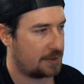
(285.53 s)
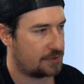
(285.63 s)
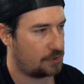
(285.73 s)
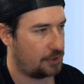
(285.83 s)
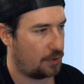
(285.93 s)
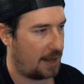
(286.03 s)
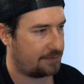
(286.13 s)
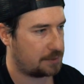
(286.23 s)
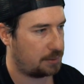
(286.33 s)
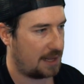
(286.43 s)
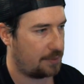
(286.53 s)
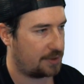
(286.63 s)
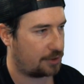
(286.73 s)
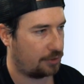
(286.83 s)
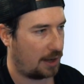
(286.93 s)
So you'll have to play
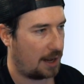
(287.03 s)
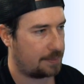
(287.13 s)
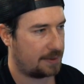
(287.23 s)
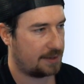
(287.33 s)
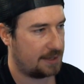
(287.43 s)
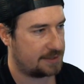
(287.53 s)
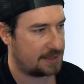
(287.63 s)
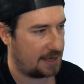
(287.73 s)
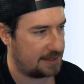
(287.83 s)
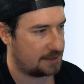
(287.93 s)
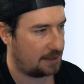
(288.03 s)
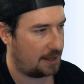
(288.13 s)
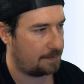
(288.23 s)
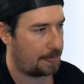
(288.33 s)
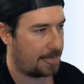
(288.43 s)
with crop and settings a
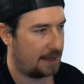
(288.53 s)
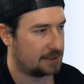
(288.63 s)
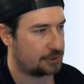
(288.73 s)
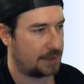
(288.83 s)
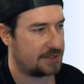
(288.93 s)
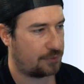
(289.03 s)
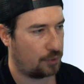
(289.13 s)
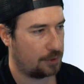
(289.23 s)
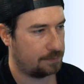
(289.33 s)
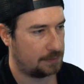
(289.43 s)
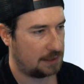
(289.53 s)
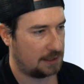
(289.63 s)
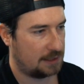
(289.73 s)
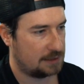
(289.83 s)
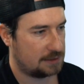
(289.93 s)
lot, transform,
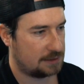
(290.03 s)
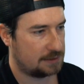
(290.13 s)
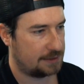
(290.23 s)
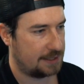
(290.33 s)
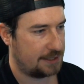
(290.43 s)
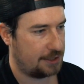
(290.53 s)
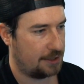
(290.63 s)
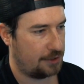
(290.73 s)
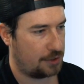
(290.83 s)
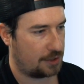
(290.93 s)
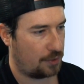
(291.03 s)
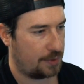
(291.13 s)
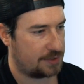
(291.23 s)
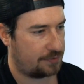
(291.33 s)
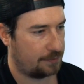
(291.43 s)
and then you can
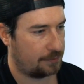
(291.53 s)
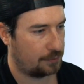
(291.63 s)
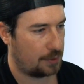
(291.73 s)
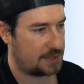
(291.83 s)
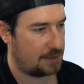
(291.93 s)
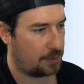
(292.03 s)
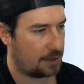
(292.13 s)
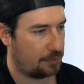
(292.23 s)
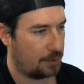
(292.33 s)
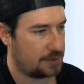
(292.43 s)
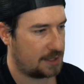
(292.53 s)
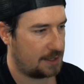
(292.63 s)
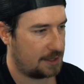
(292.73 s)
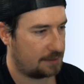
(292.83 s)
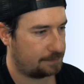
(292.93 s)
always rotate. We're gonna rotate
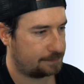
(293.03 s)
it.